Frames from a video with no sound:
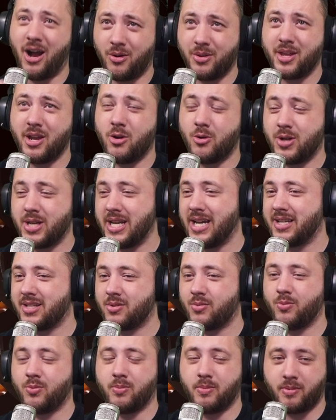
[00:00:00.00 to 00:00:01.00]
the
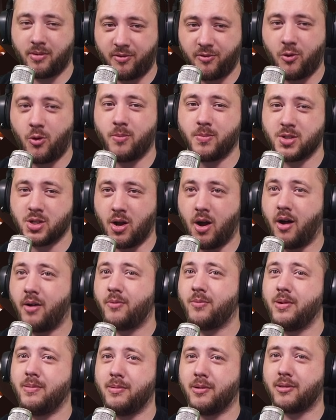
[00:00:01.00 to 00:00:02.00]
OTS performs on
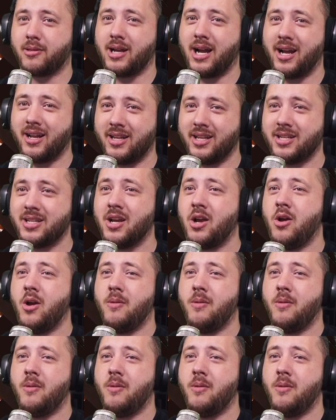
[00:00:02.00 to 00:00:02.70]
Rebirth Island.